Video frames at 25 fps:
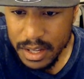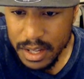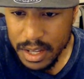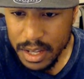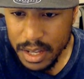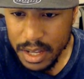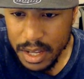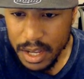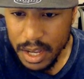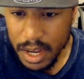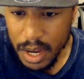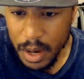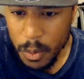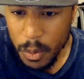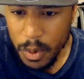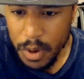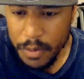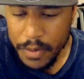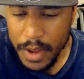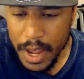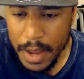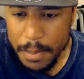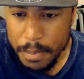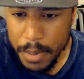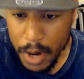come with
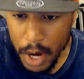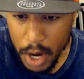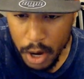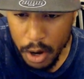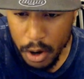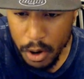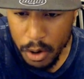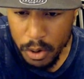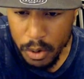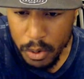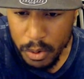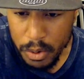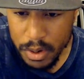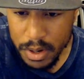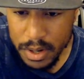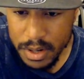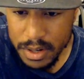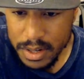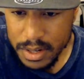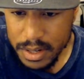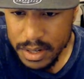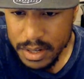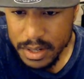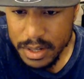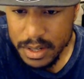a bow
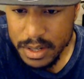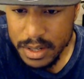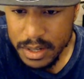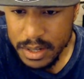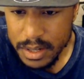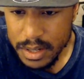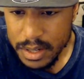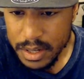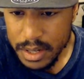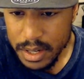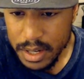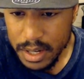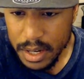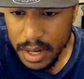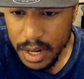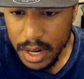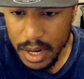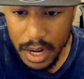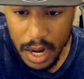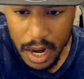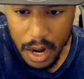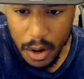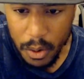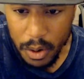and arrow.